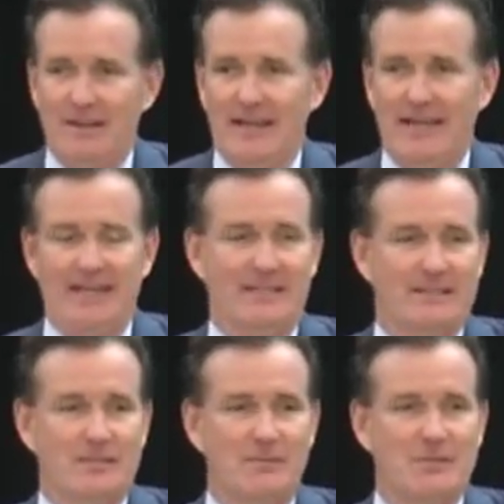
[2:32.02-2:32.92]
And in
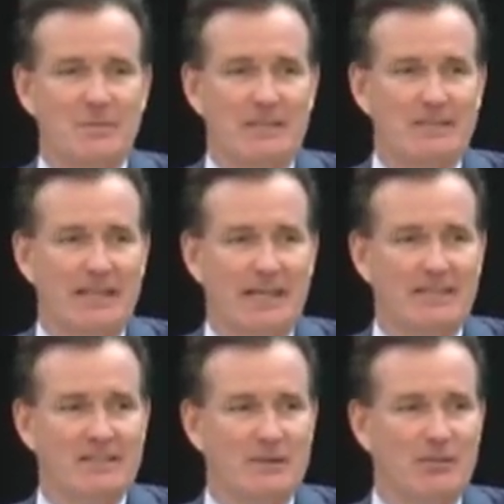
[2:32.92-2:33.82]
some respects,
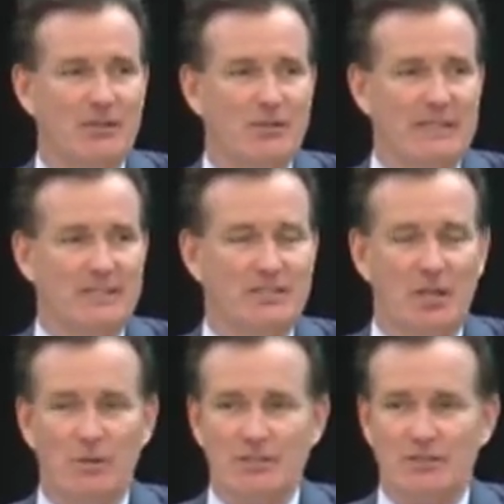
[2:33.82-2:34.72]
again, somebody who needs
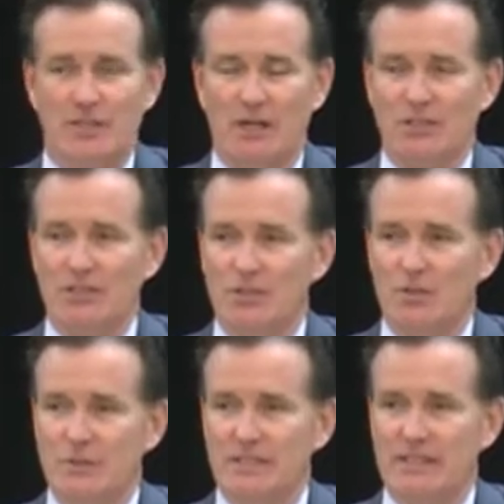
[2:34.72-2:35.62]
no introduction,
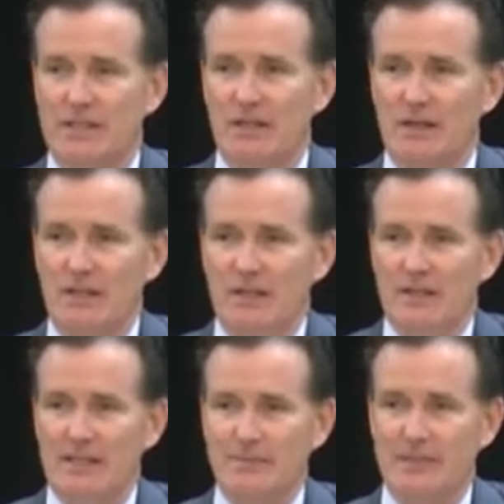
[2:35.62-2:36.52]
who is here,
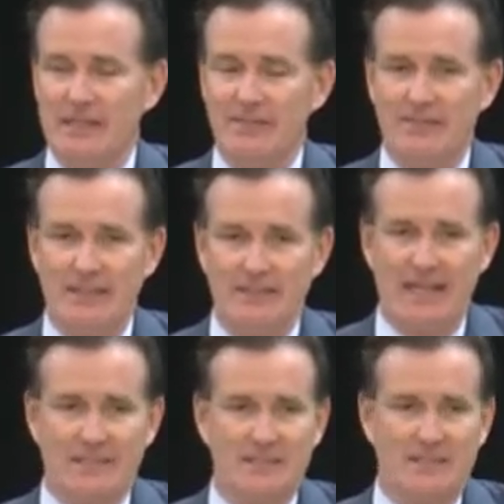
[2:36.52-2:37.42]
has been a
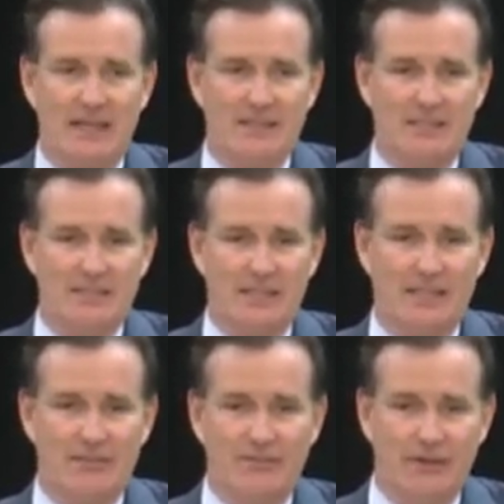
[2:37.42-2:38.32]
fantastic county
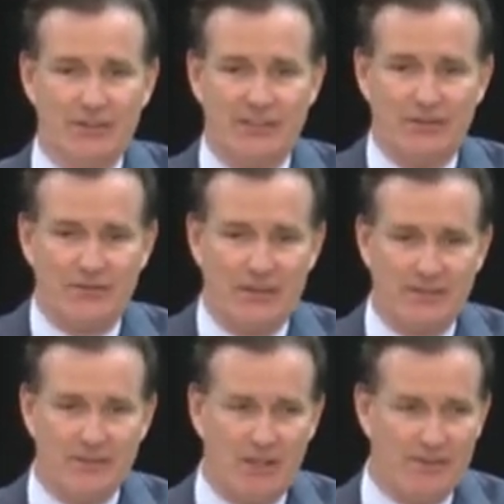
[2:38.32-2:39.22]
executive, very dear friend
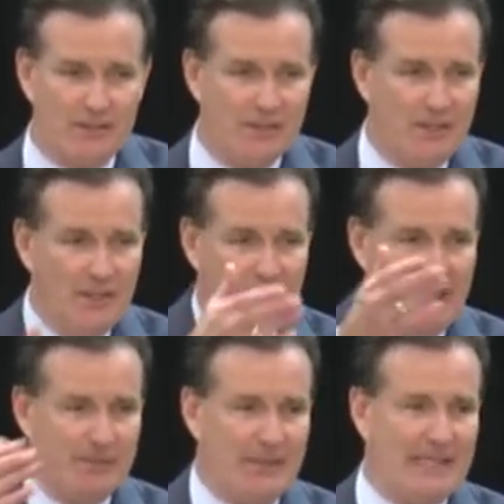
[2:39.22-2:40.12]
of the governor,
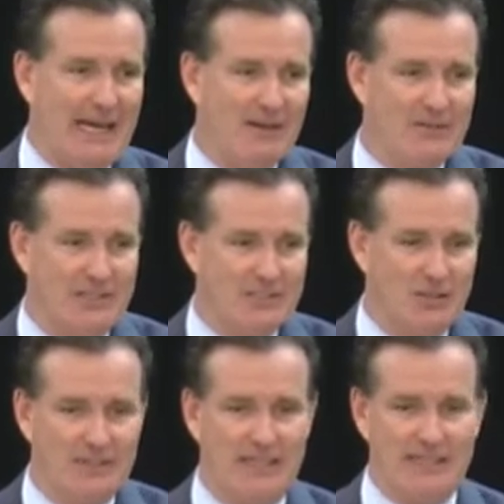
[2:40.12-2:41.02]
Edmund Gowner, Nassau
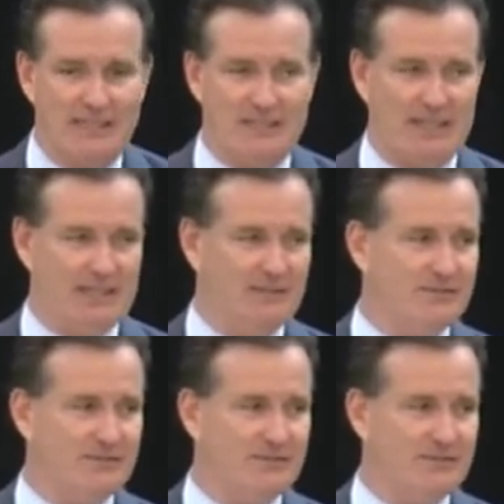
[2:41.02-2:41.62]
County Executive.